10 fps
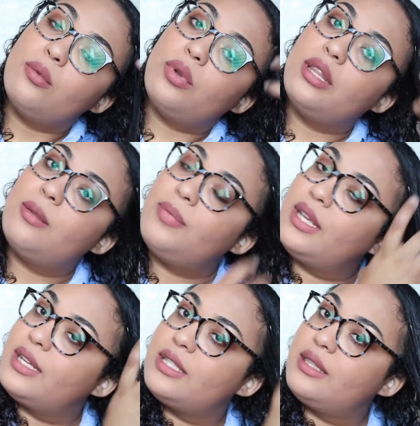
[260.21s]
one of the
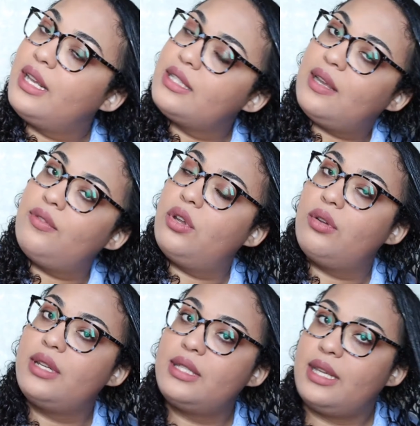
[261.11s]
biggest things I've
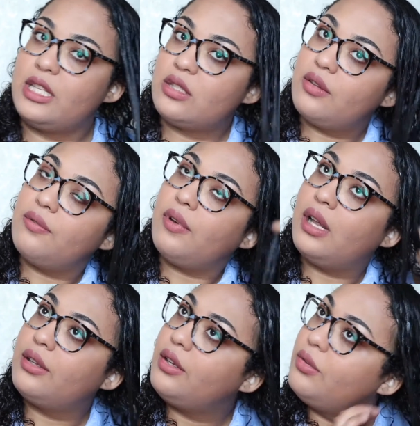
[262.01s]
noticed is the
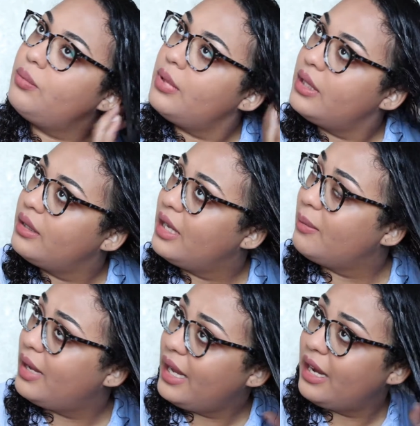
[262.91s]
volume
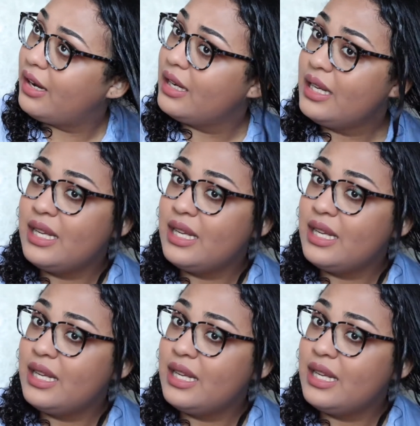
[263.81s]
in my hair